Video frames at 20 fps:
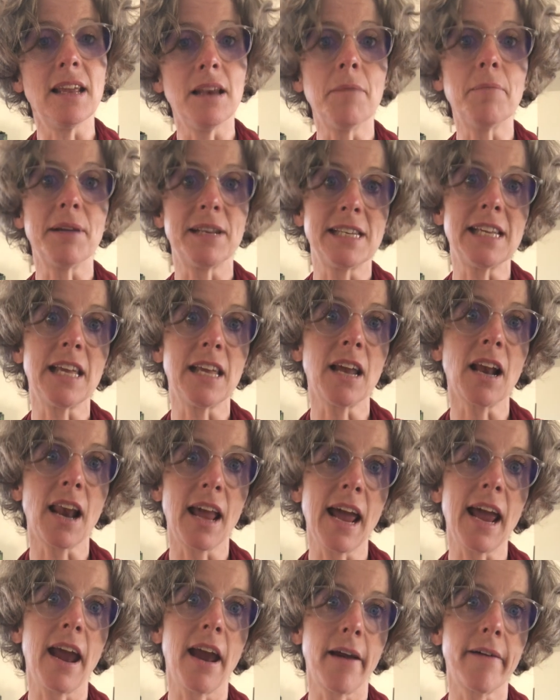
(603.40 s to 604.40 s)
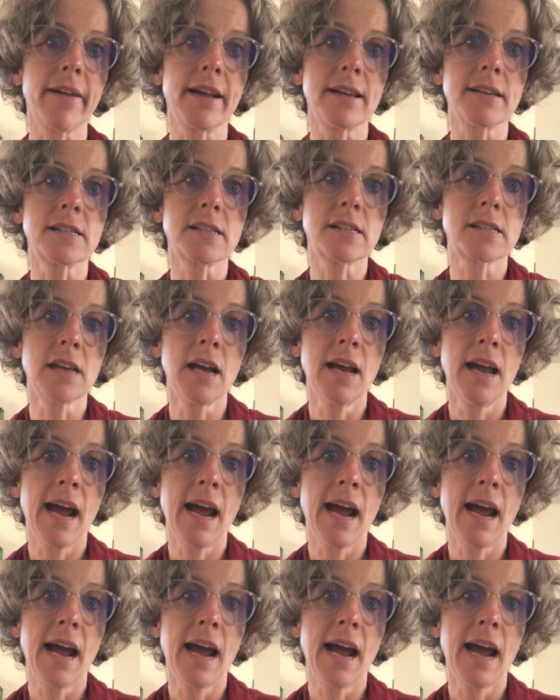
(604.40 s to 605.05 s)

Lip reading: in particular areas,